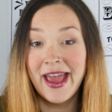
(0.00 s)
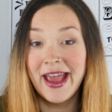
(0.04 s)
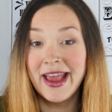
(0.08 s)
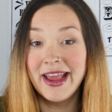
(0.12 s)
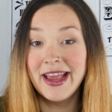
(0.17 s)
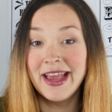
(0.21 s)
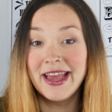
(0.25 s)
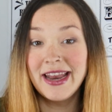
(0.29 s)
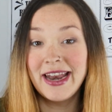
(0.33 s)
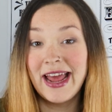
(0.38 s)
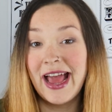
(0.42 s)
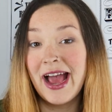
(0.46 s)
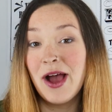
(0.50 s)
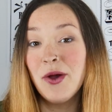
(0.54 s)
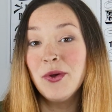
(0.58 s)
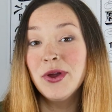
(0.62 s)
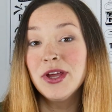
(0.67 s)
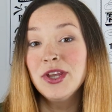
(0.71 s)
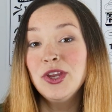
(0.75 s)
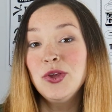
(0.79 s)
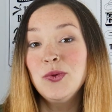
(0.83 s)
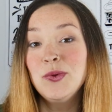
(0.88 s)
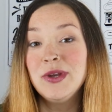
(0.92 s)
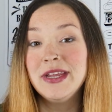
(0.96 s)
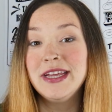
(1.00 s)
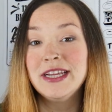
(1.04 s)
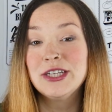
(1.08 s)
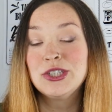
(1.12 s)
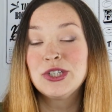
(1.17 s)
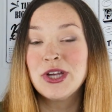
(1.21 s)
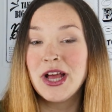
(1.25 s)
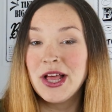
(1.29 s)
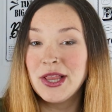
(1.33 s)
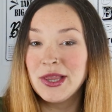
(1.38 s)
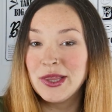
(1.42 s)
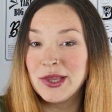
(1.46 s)
And how can you
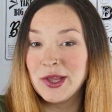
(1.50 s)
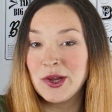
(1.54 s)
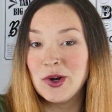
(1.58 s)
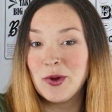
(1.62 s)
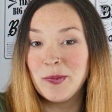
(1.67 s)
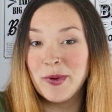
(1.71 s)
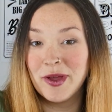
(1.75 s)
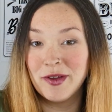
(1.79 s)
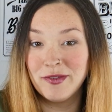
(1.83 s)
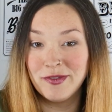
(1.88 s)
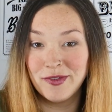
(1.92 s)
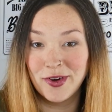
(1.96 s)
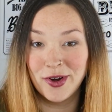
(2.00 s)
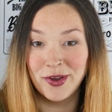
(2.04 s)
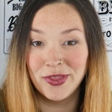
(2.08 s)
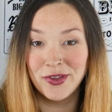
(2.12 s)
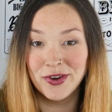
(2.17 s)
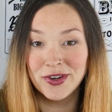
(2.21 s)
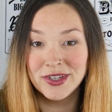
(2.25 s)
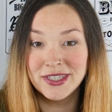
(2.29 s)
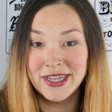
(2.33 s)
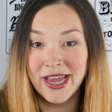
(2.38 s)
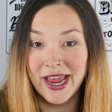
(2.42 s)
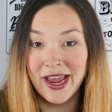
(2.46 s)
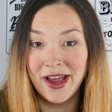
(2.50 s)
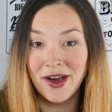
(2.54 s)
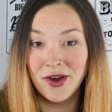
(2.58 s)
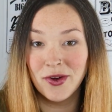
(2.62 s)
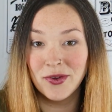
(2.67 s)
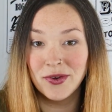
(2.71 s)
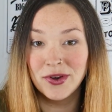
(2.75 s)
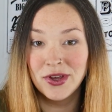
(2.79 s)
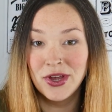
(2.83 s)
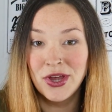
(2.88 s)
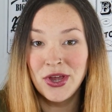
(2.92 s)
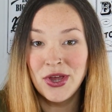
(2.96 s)
niche a little bit further
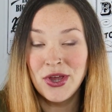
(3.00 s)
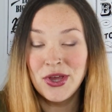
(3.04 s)
down?